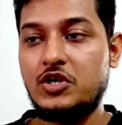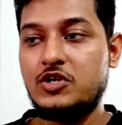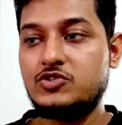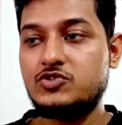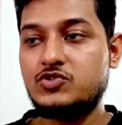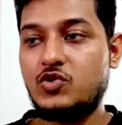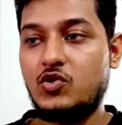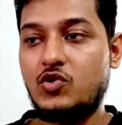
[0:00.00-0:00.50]

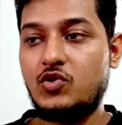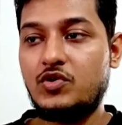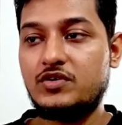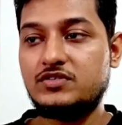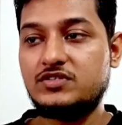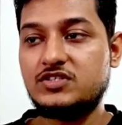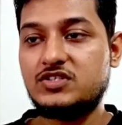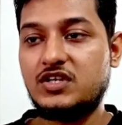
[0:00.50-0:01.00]

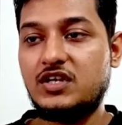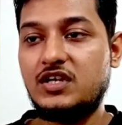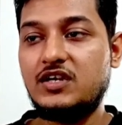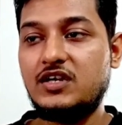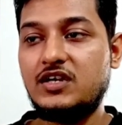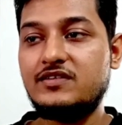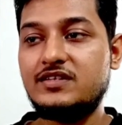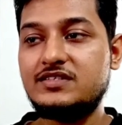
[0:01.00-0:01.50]
So just click
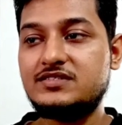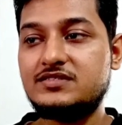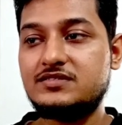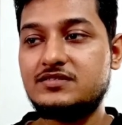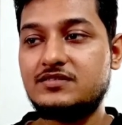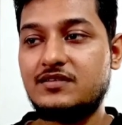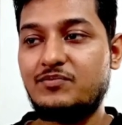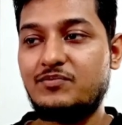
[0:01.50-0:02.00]
on
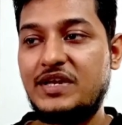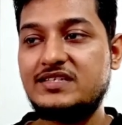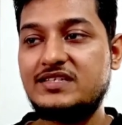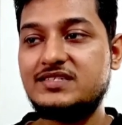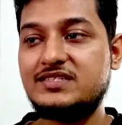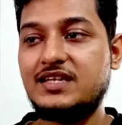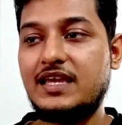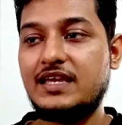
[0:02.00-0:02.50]
this
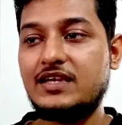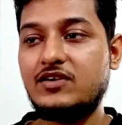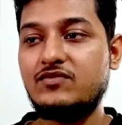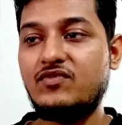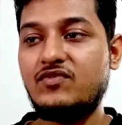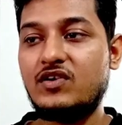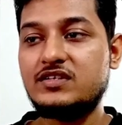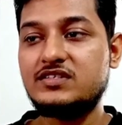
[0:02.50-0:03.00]
pencil icon
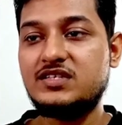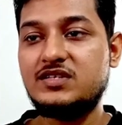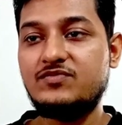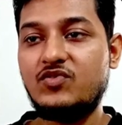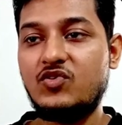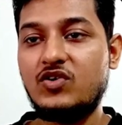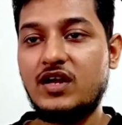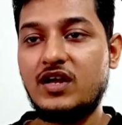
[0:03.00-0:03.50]
for this
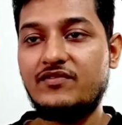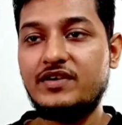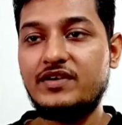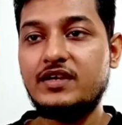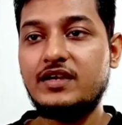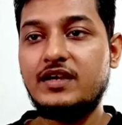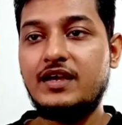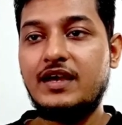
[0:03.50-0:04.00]

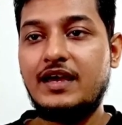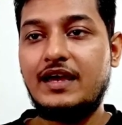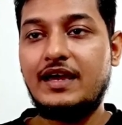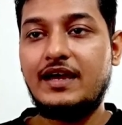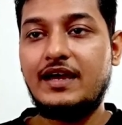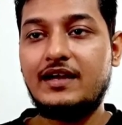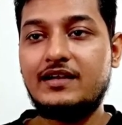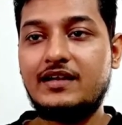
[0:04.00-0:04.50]
infographic,
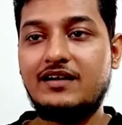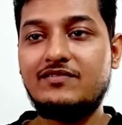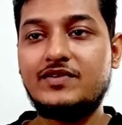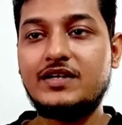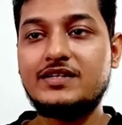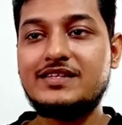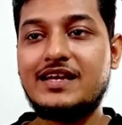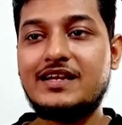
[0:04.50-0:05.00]
and
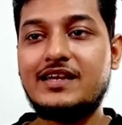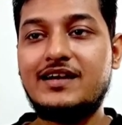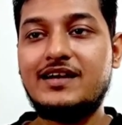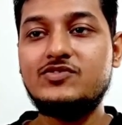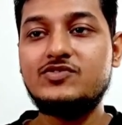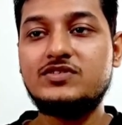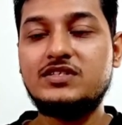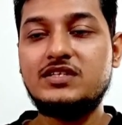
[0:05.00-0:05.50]
after that here
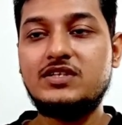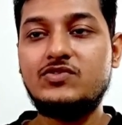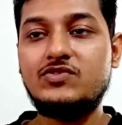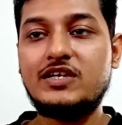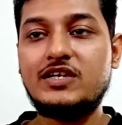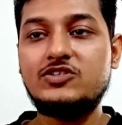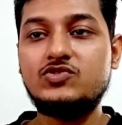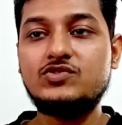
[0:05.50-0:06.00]
you see you
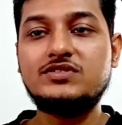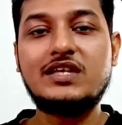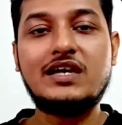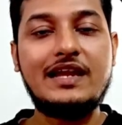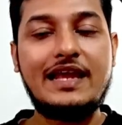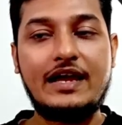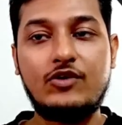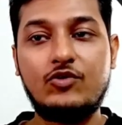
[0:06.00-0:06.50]
can choose the
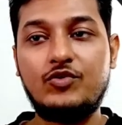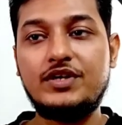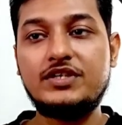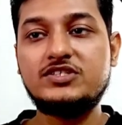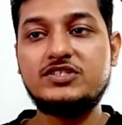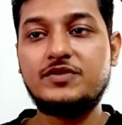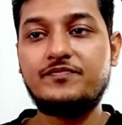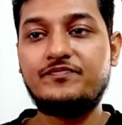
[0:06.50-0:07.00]

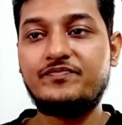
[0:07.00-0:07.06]
language